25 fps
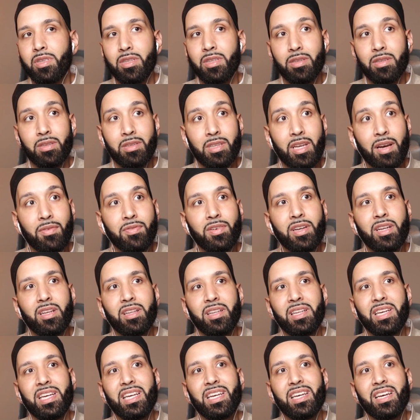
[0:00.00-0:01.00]

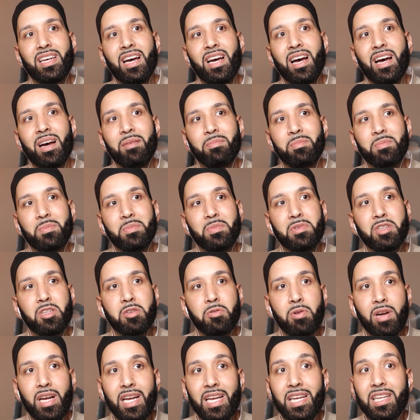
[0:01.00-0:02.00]
definitely
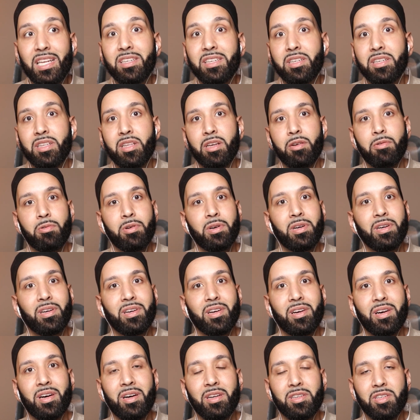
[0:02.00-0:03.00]
strange. There
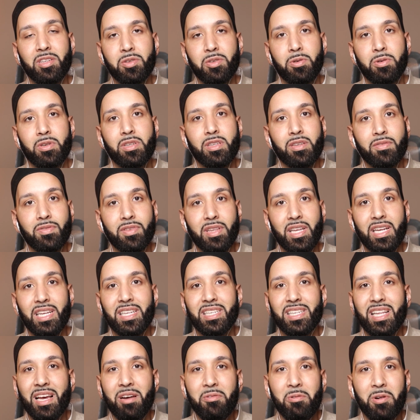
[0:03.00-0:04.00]
were all sorts of
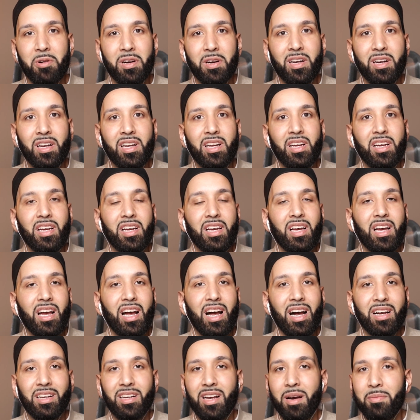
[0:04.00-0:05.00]
things that were
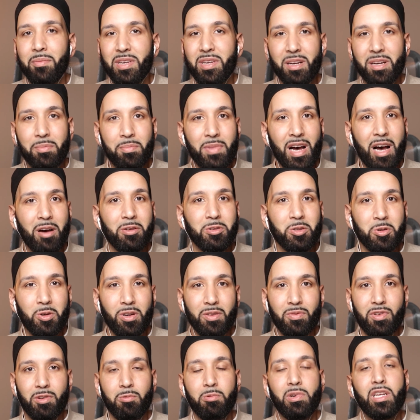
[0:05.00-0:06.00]
coming about
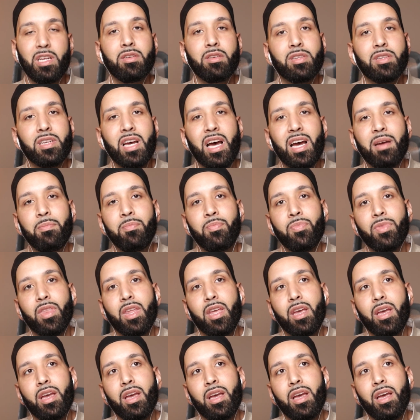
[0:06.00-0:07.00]
sort of in real time.
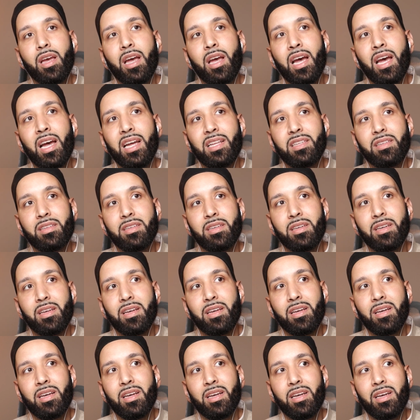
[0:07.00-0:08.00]
And
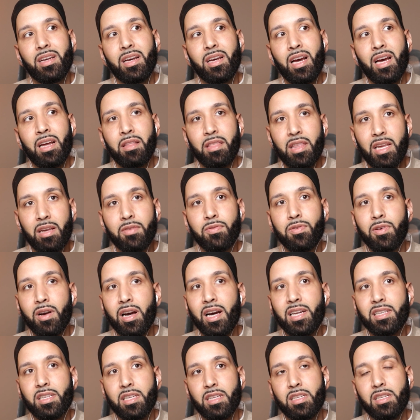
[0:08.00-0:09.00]
I think
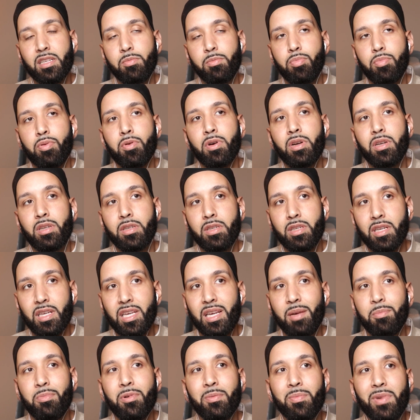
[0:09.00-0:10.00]
for us, it's important to
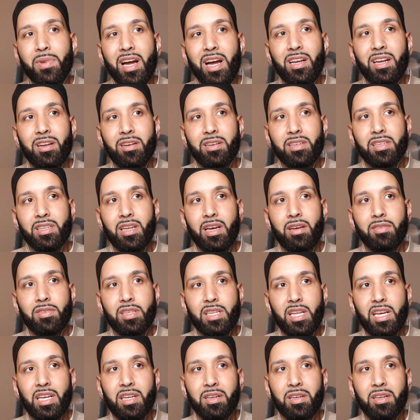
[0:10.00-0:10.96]
keep reminding ourselves, like,